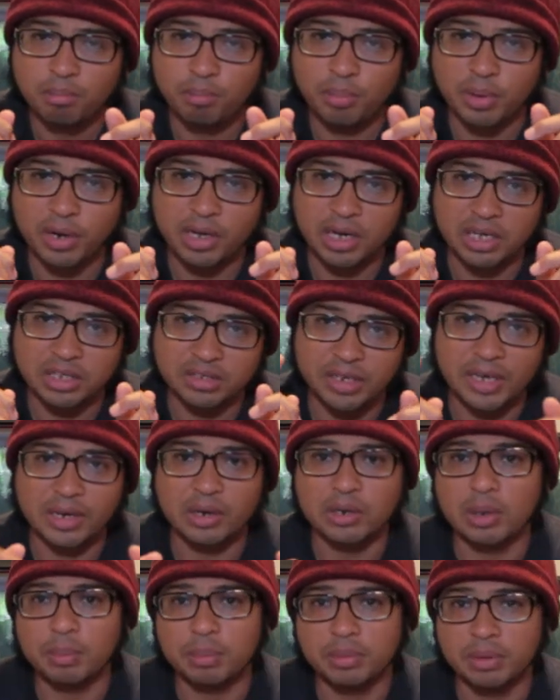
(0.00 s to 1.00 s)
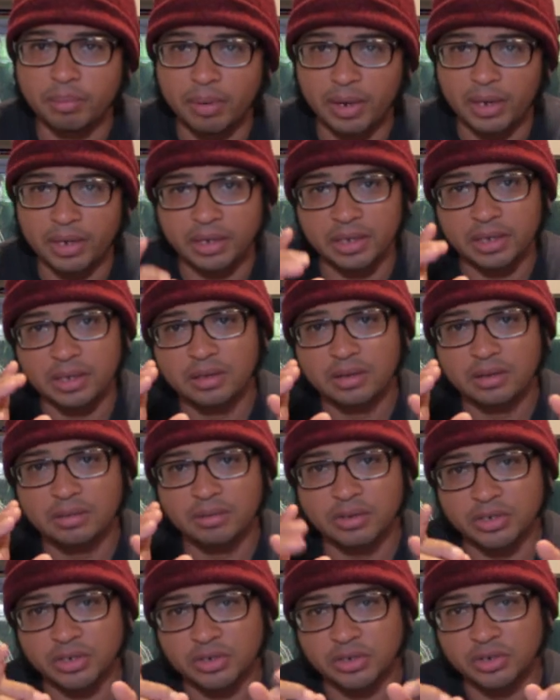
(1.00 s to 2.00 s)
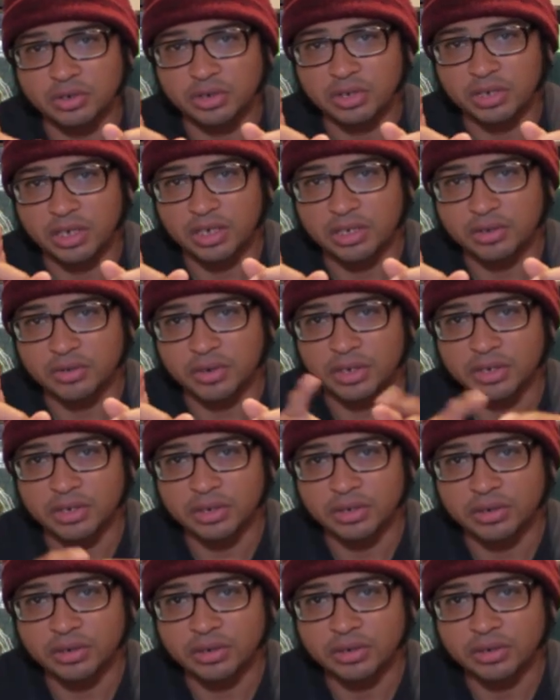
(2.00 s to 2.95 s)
But I got tangled up in the bike, which I'll show you guys right here.